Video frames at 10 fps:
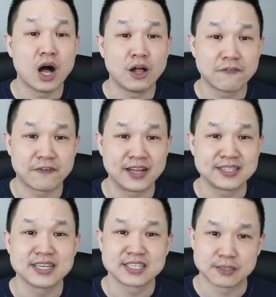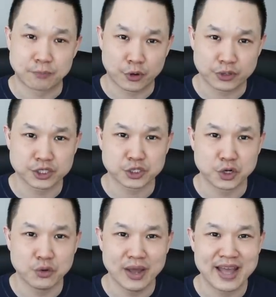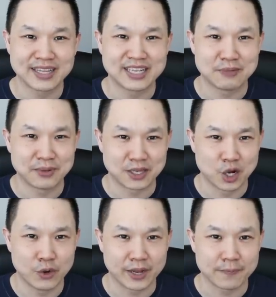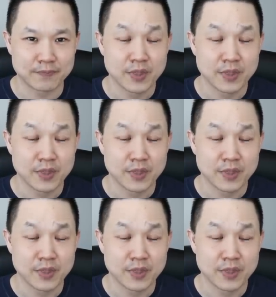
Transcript: All funds support the show and keep it going.